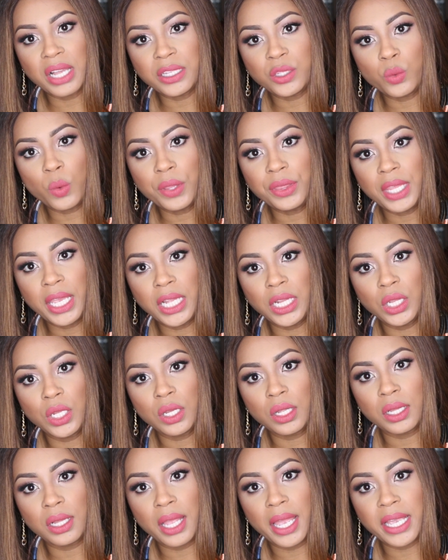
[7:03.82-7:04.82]
That's what they
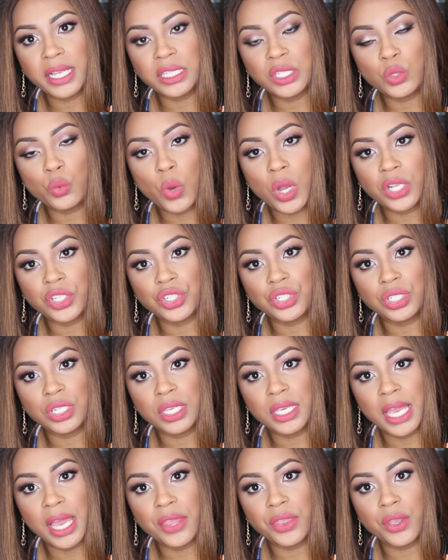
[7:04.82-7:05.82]
look like swatched
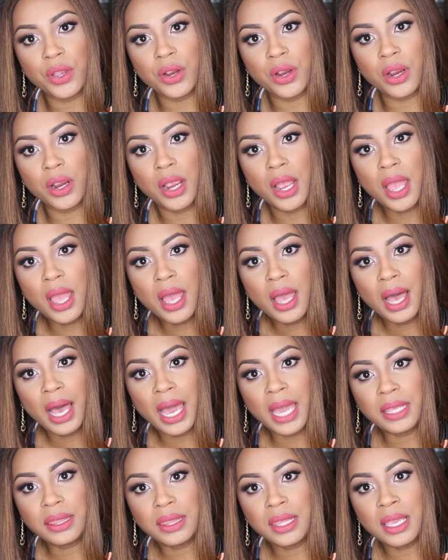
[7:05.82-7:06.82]
together.
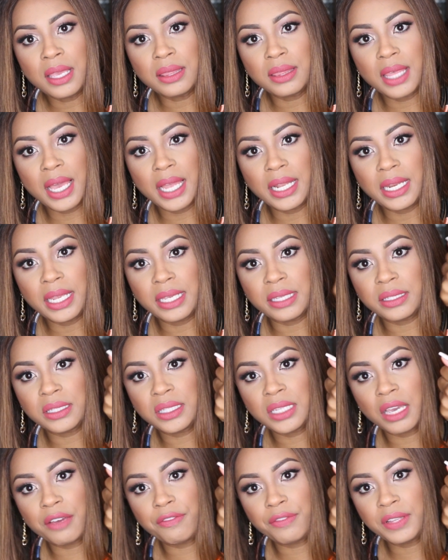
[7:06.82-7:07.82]
I think that is
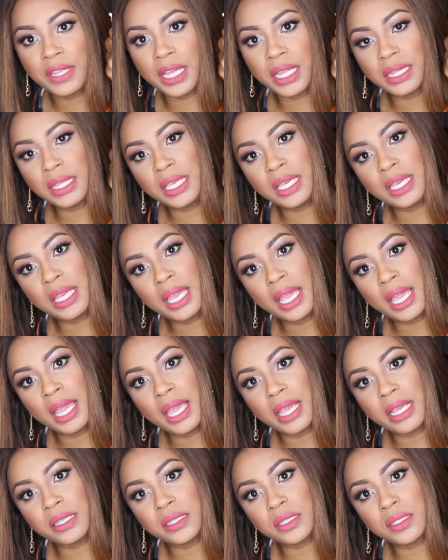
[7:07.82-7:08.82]
definitely
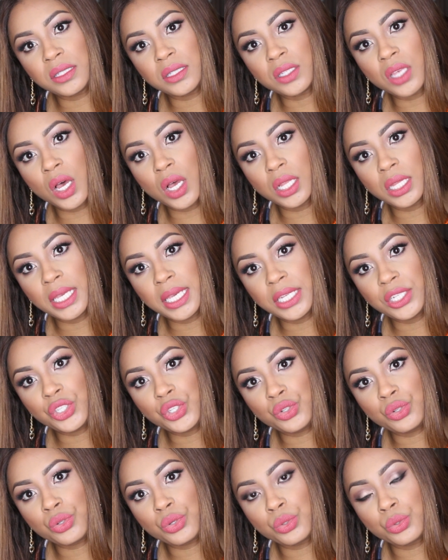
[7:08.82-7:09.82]
a solid,
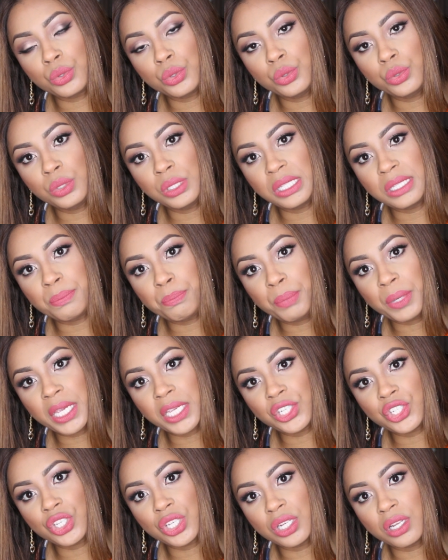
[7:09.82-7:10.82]
true
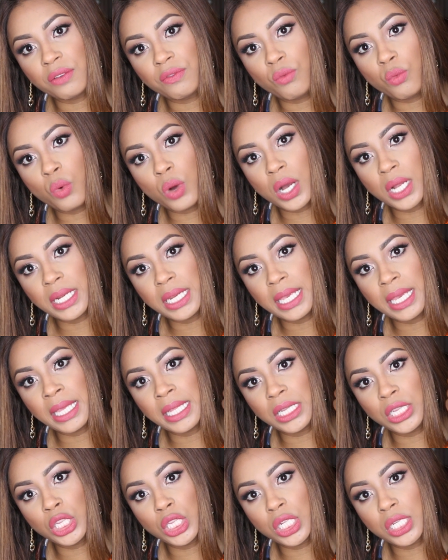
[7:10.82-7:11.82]
depiction of what
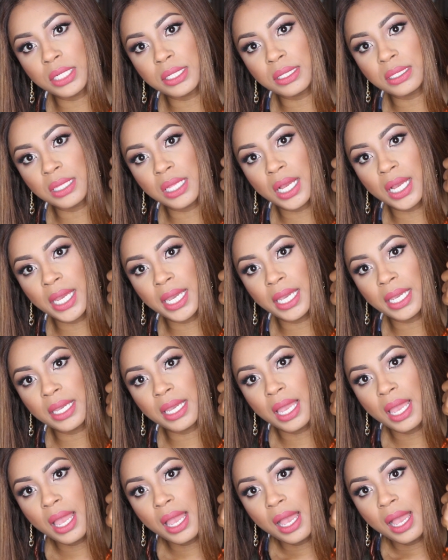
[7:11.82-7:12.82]
it looks like.